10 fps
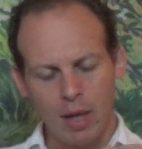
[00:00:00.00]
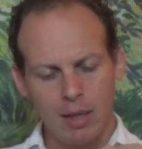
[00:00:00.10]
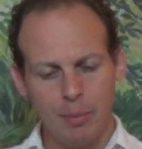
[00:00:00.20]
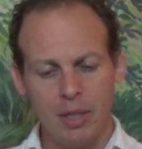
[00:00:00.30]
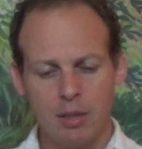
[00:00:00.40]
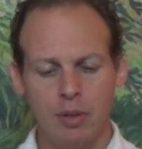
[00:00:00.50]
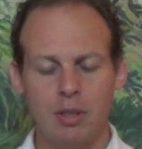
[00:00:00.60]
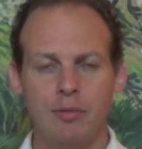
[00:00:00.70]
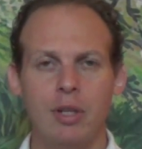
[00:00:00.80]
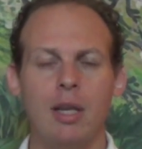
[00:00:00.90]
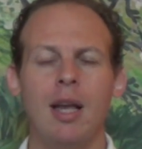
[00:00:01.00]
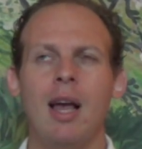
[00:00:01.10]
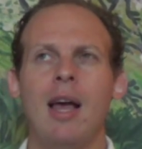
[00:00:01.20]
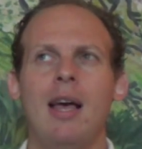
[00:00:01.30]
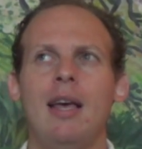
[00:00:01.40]
the biggest reason really,
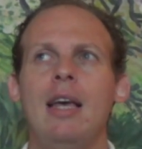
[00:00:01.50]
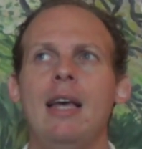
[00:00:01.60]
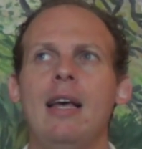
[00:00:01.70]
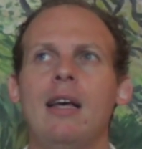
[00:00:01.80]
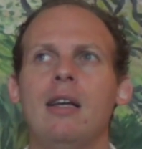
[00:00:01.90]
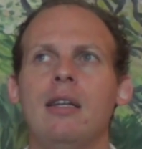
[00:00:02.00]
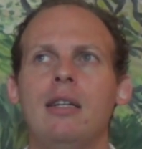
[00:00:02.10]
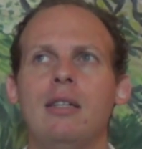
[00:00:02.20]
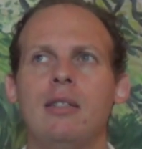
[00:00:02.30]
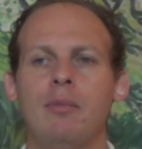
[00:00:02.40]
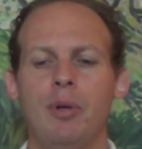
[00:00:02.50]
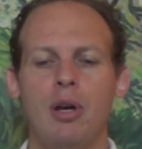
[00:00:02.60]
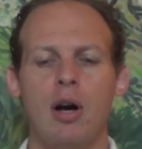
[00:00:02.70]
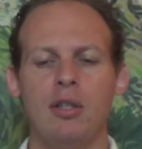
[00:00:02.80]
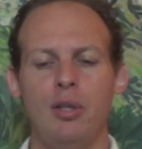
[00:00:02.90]
is
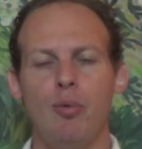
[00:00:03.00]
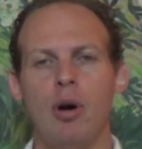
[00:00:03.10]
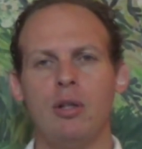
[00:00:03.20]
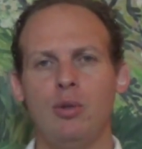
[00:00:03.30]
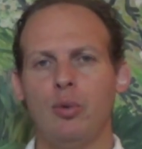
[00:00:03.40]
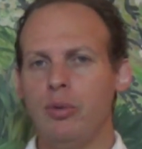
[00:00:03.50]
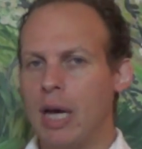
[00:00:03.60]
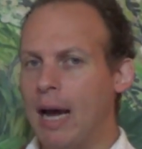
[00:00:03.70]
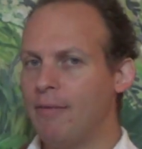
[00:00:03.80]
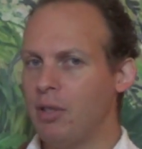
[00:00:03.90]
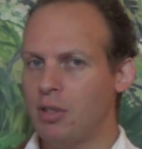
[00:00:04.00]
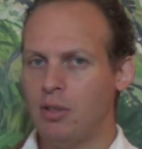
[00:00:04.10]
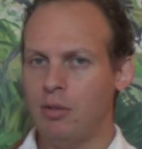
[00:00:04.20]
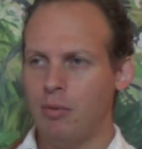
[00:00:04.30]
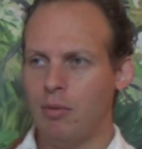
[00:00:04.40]
because you want to have this,